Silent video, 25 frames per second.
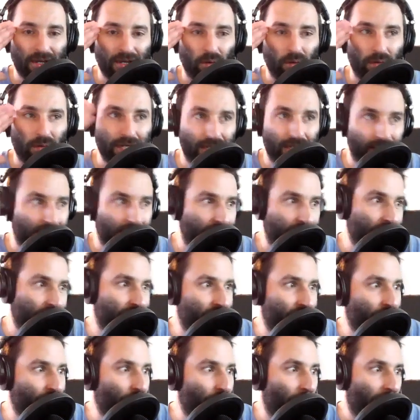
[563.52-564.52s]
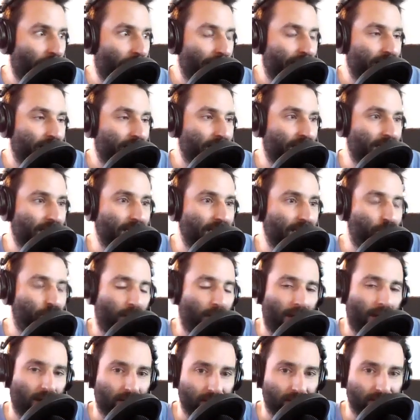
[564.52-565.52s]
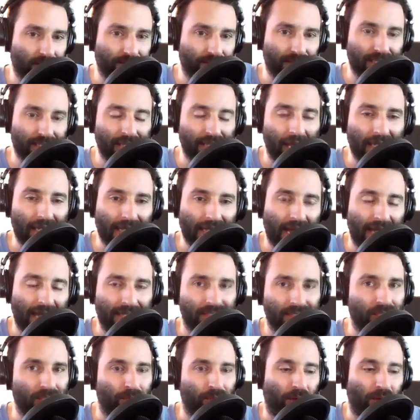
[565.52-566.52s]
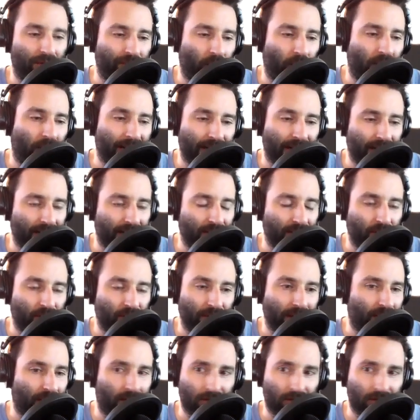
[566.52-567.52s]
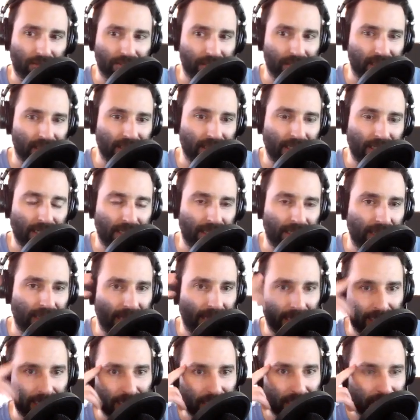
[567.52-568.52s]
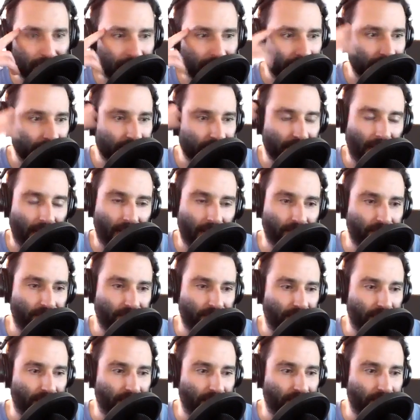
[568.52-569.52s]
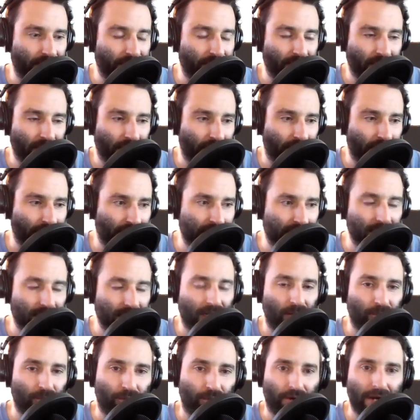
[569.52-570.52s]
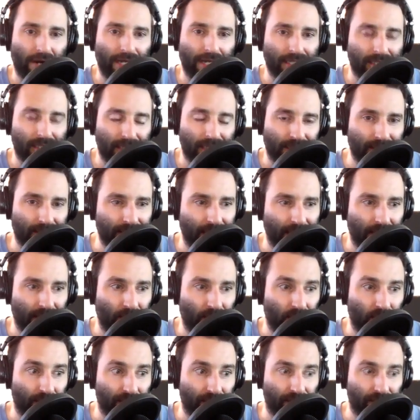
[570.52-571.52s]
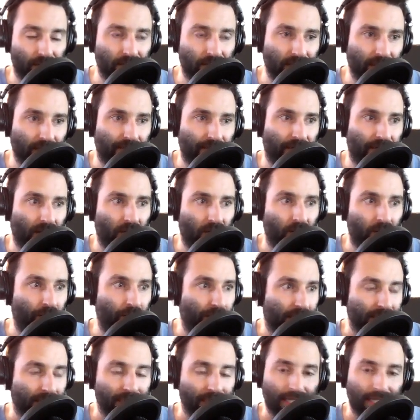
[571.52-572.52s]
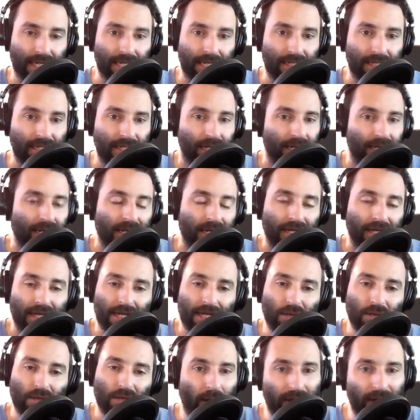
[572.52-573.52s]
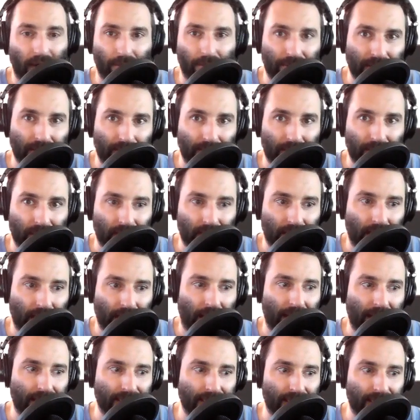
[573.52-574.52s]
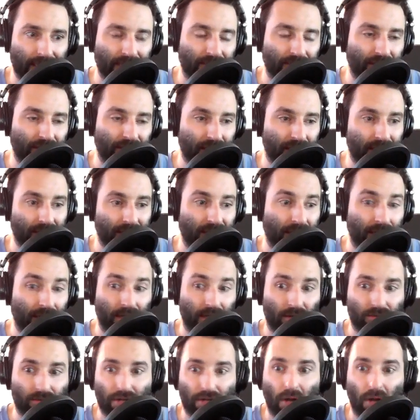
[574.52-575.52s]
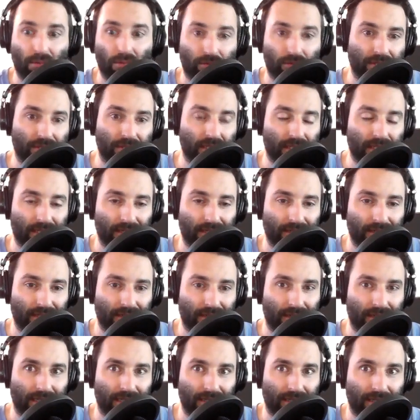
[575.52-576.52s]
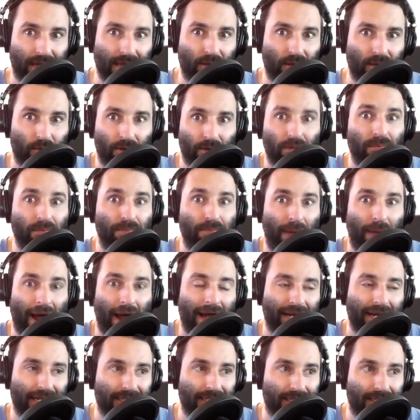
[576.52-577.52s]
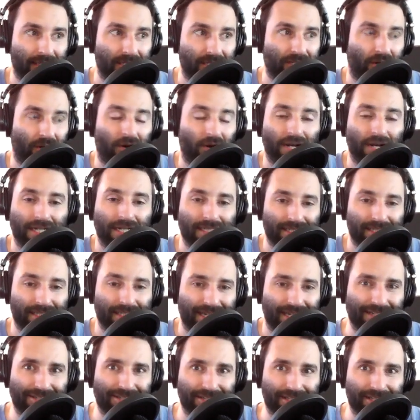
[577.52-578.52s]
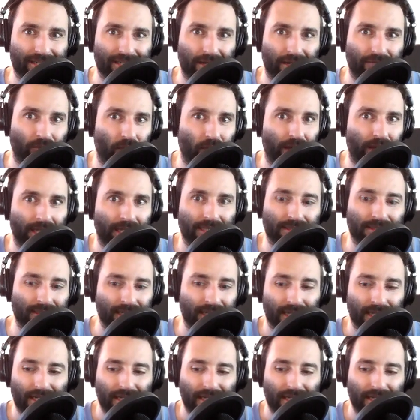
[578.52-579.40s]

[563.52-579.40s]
we couldn't keep our sane heads above water, and we all just needed that time to, you know, decompress. And it was so difficult because then he'd wake up in the middle of the night, and it was almost like we were back at the starting stages of when